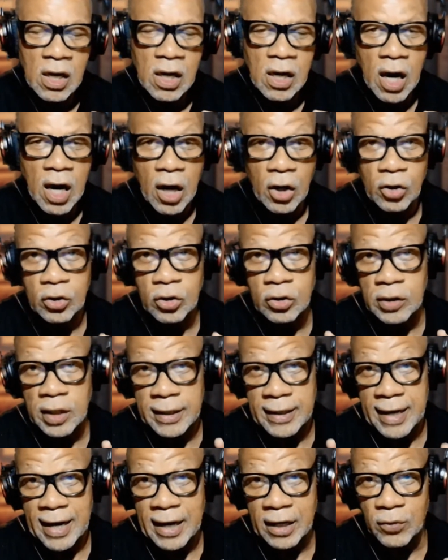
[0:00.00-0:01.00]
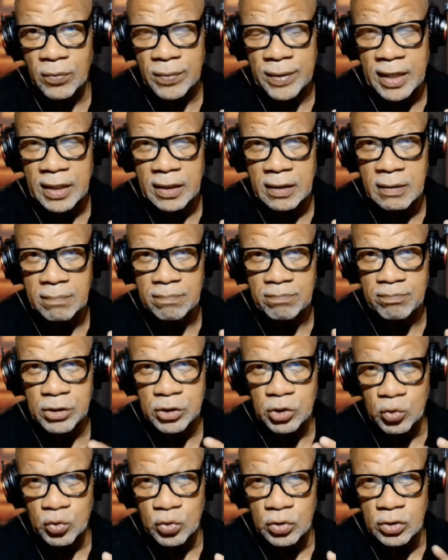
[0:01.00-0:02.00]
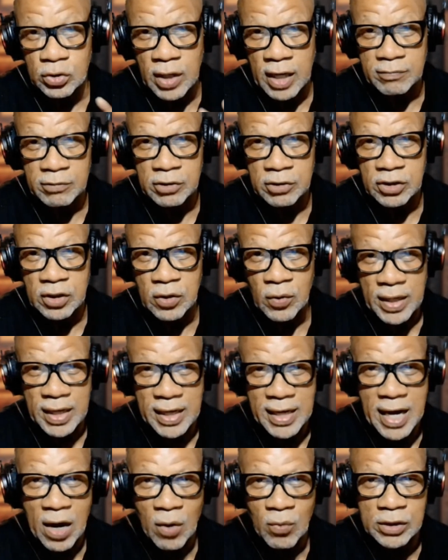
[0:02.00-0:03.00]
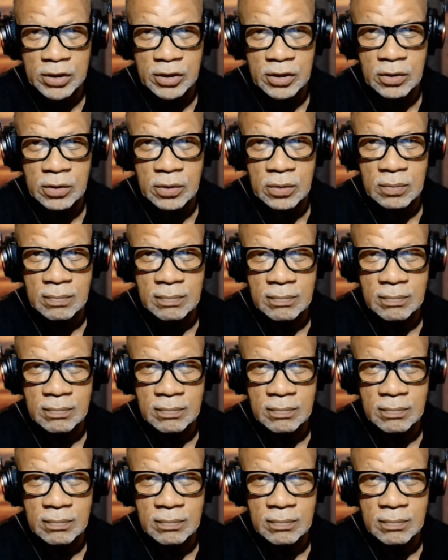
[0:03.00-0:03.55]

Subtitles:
are AI created, but you still have to tell AI what to do.